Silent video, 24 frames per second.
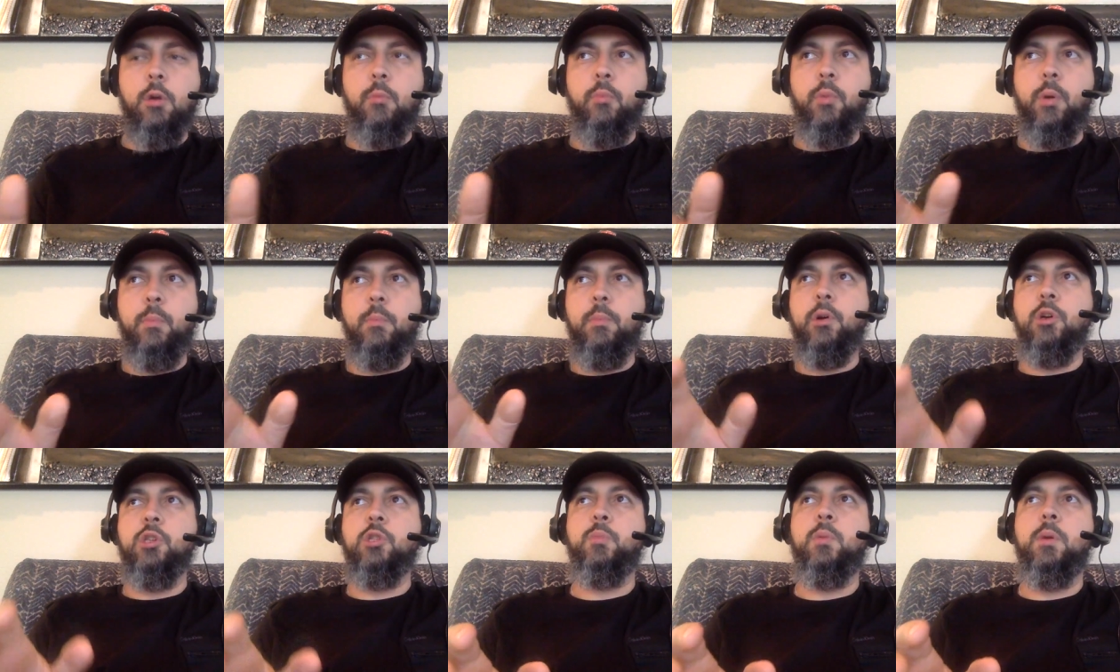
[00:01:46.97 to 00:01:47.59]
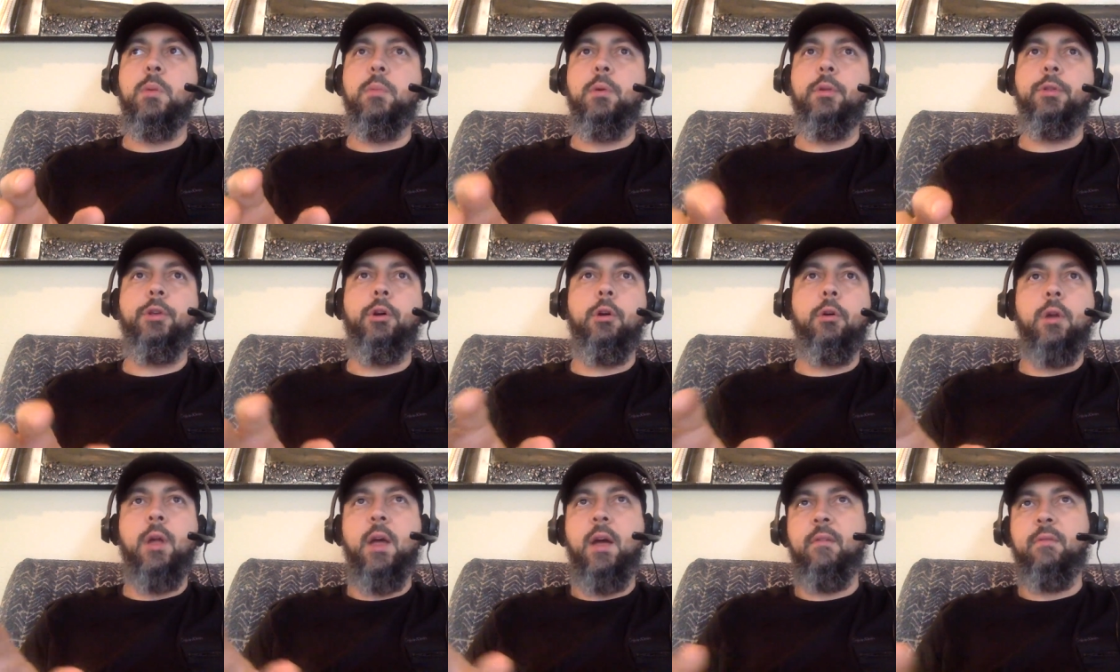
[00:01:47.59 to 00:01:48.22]
But most people
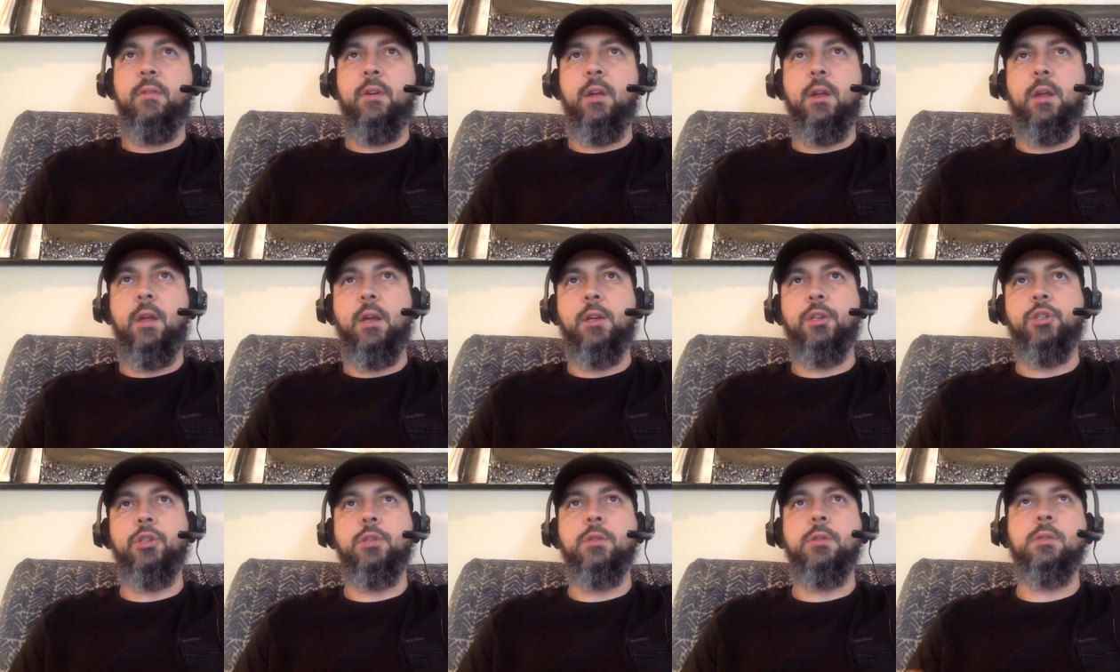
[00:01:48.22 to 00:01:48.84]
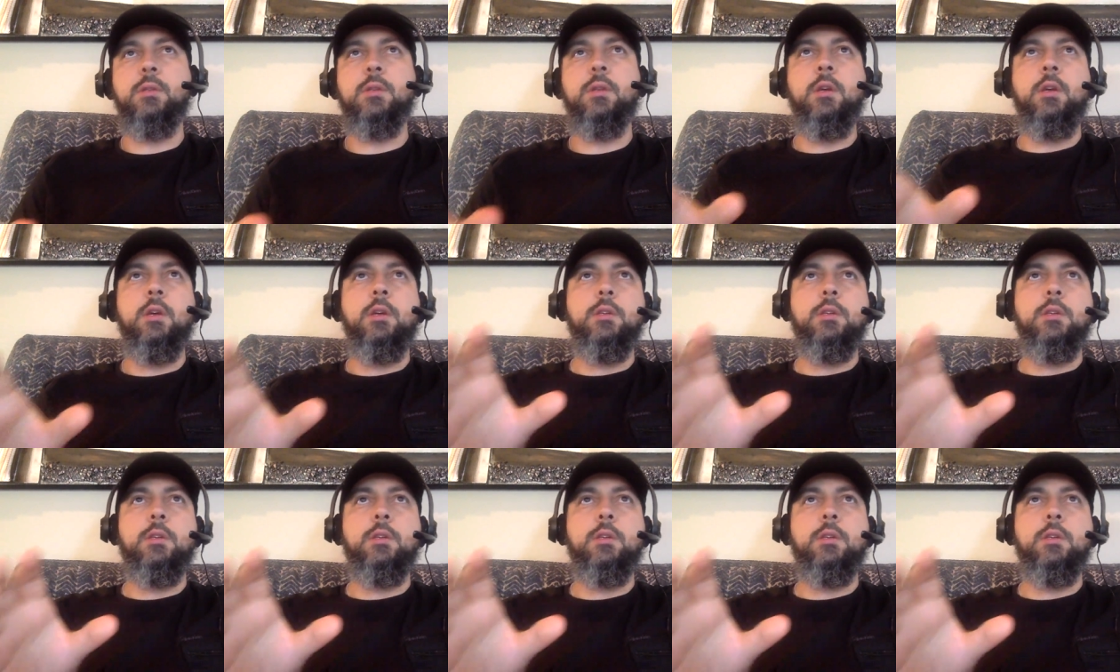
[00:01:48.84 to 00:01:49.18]
don't have connections,